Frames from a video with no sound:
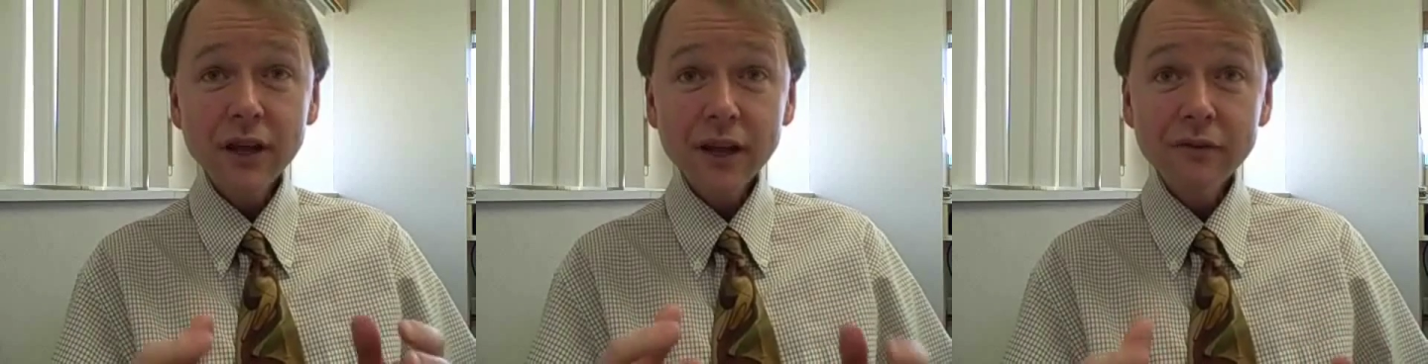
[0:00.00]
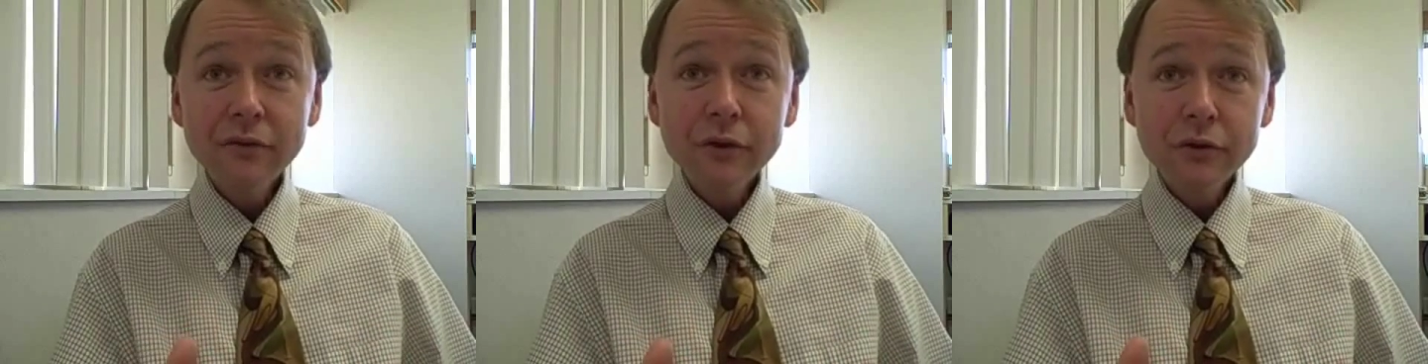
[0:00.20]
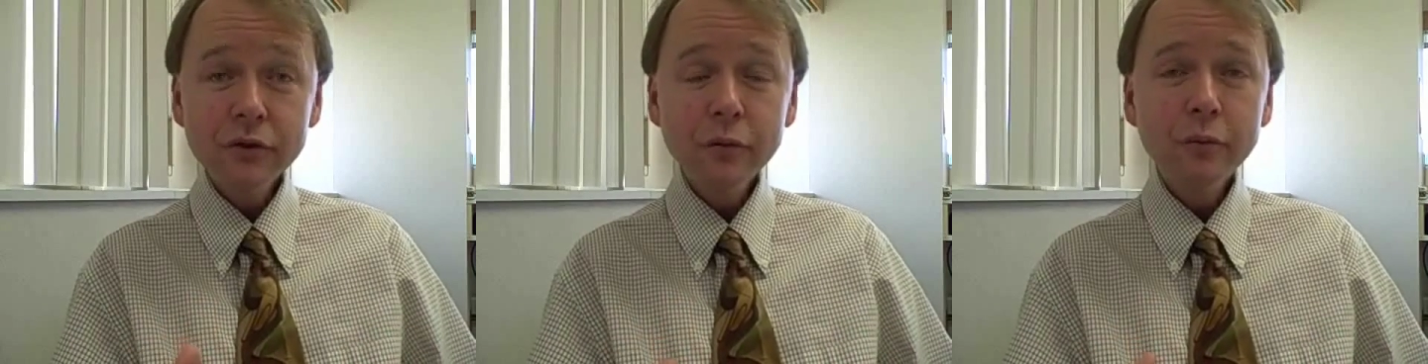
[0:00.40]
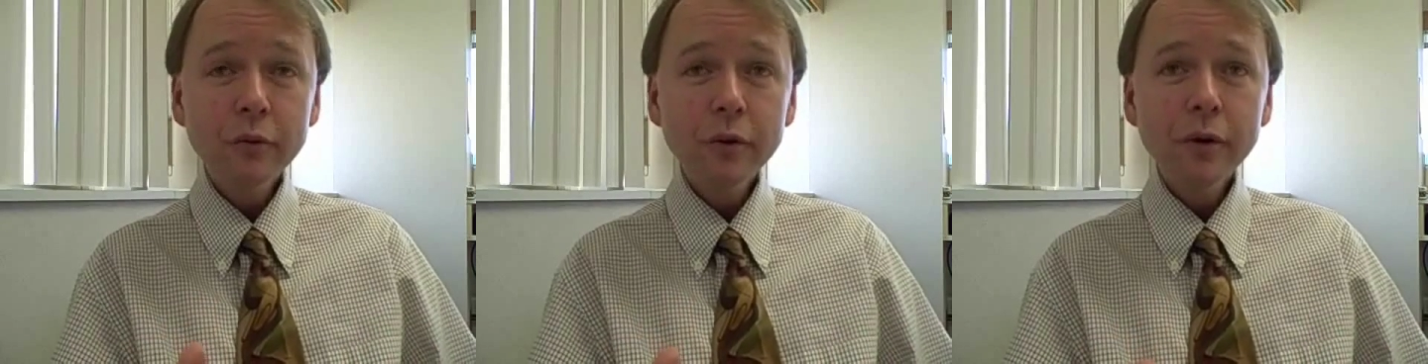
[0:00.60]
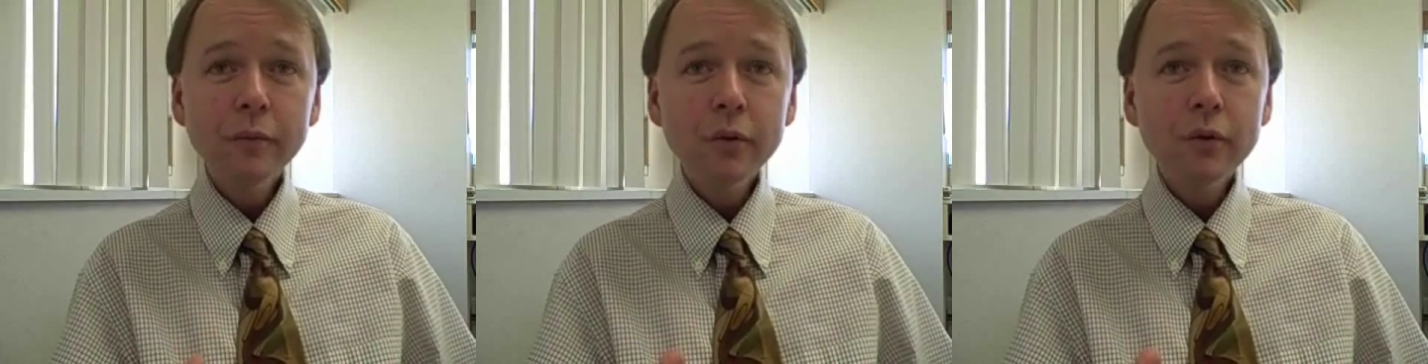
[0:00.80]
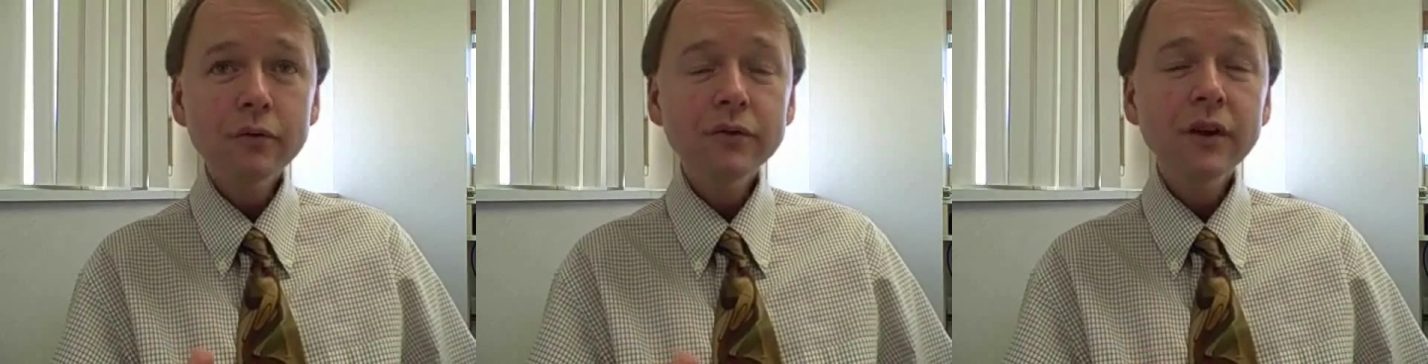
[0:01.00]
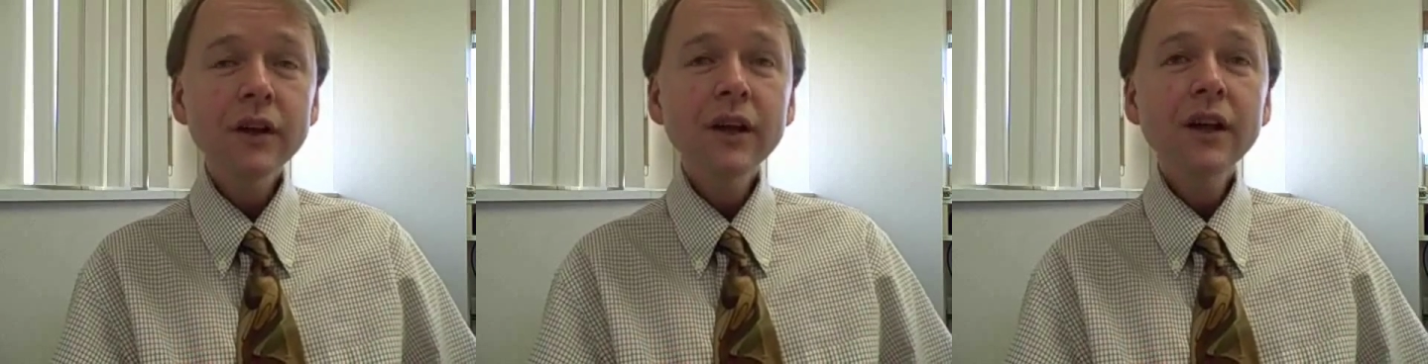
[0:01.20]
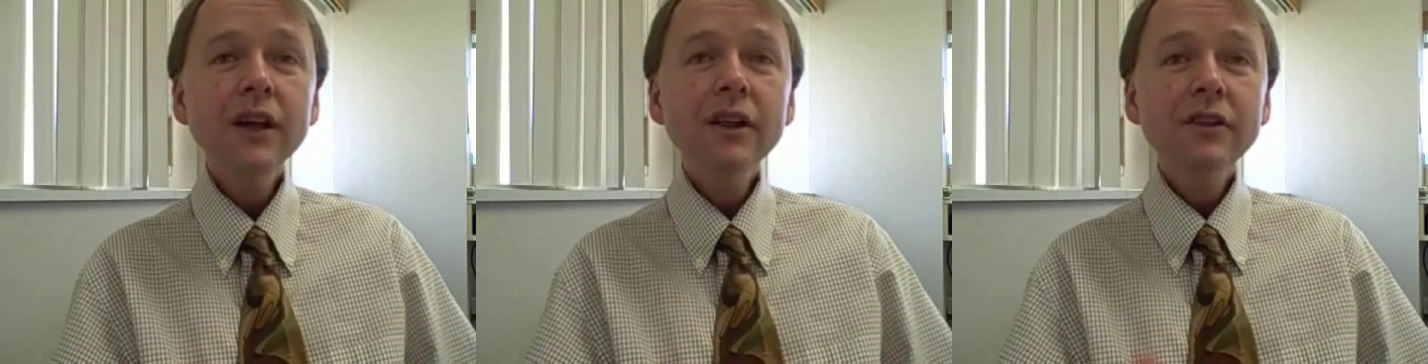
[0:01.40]
have their tumor removed,
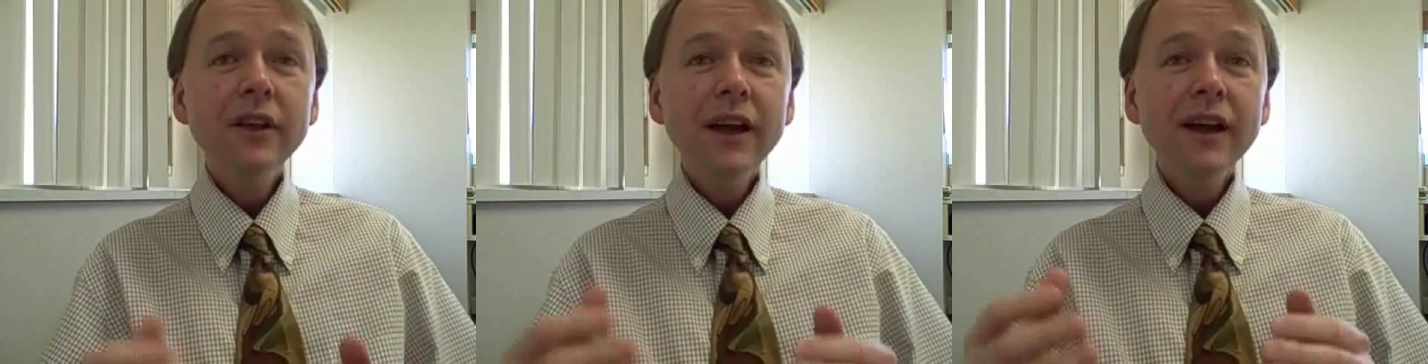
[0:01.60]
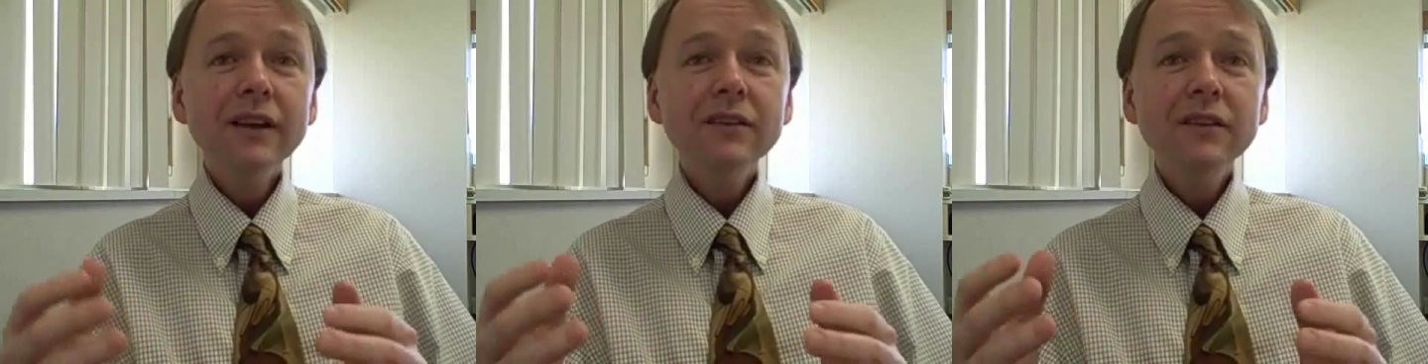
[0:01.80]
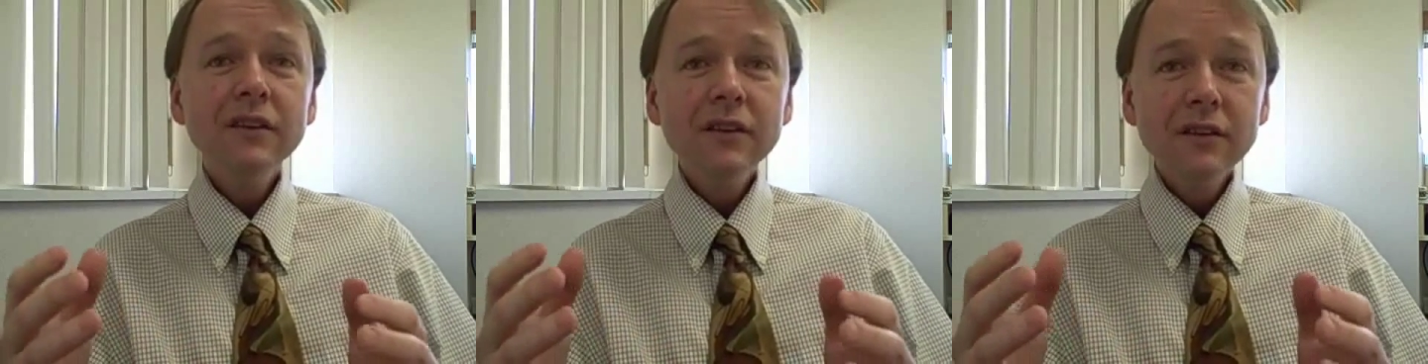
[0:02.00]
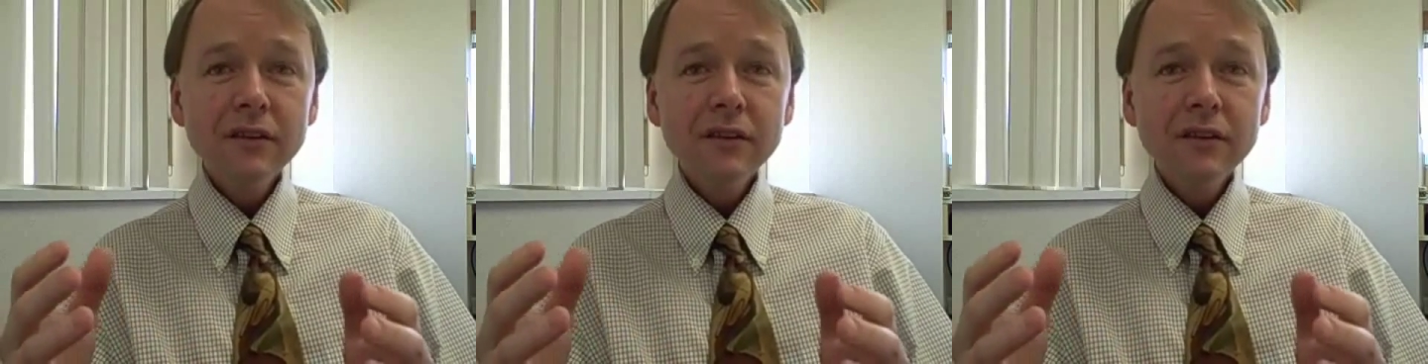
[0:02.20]
that